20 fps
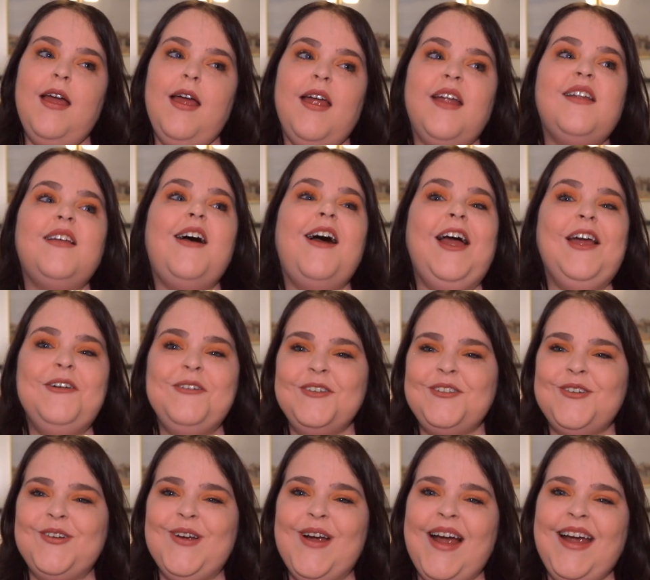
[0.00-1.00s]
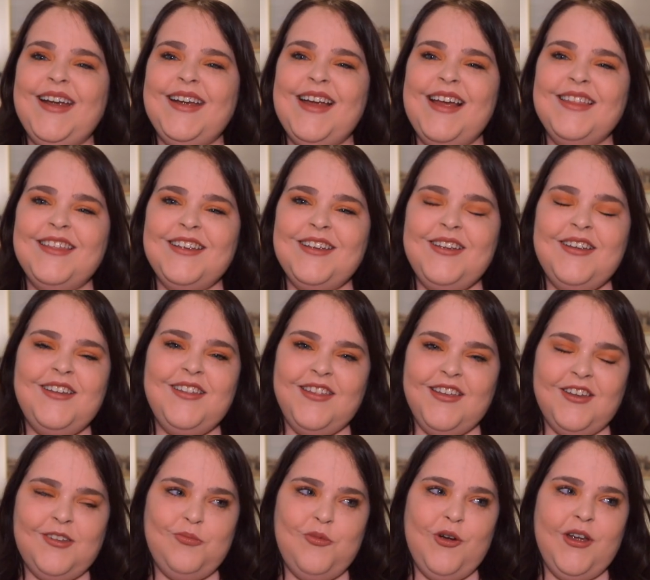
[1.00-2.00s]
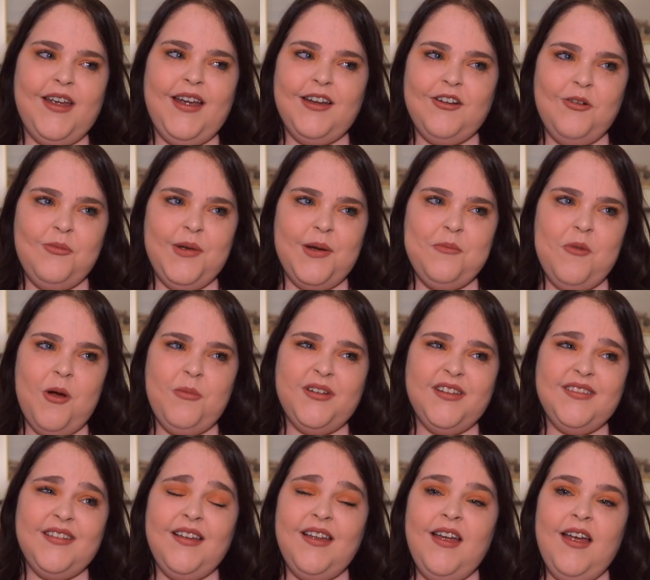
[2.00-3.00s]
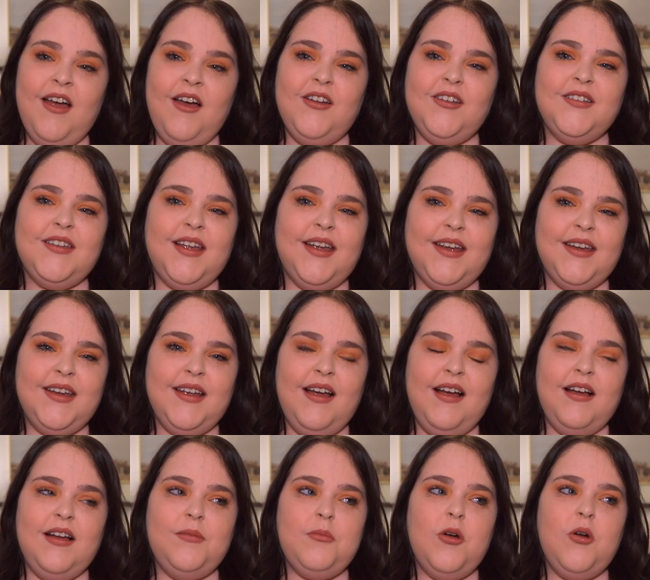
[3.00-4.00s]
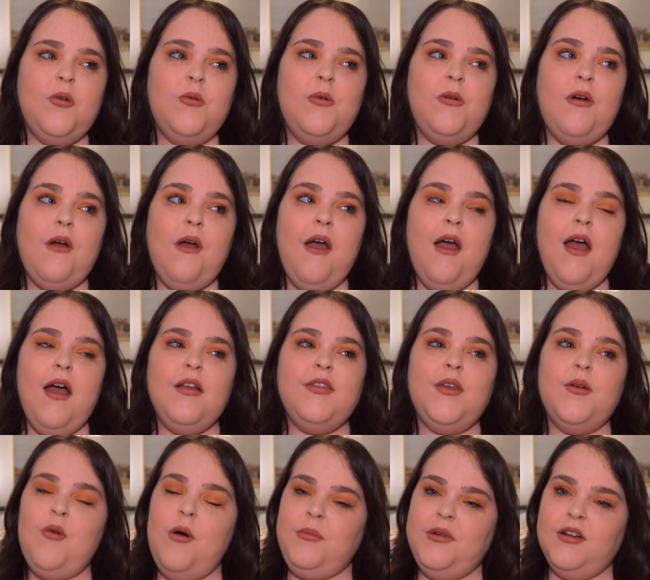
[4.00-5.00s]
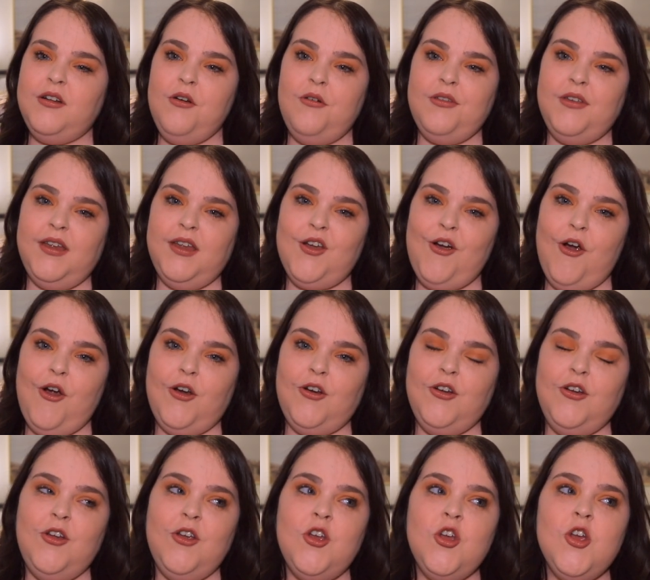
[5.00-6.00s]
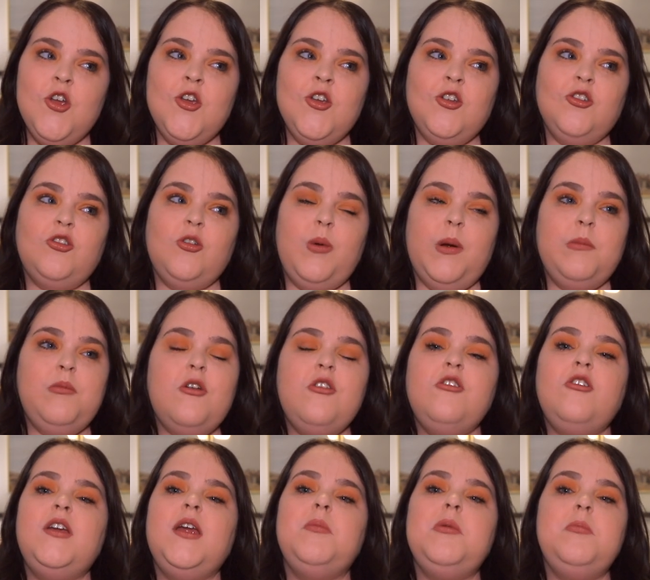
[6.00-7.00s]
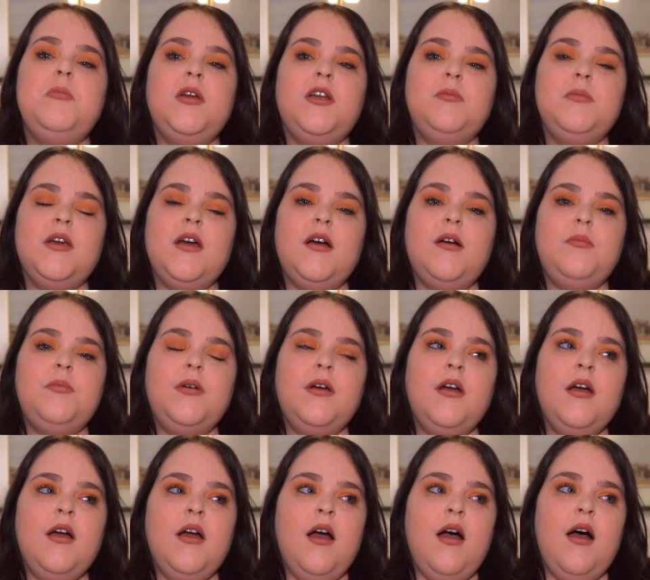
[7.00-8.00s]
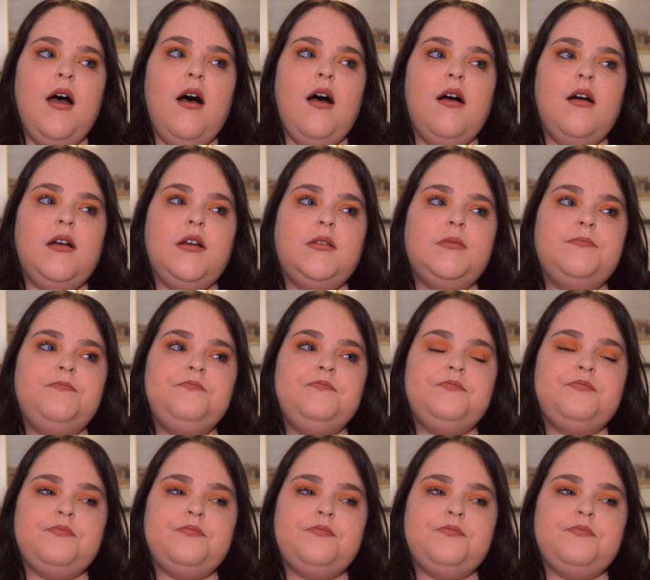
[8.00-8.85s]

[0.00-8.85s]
And I was crying at the, this point. I called my mom and I was like, um, they want me to go to the ER. So my brother came and picked me up, um,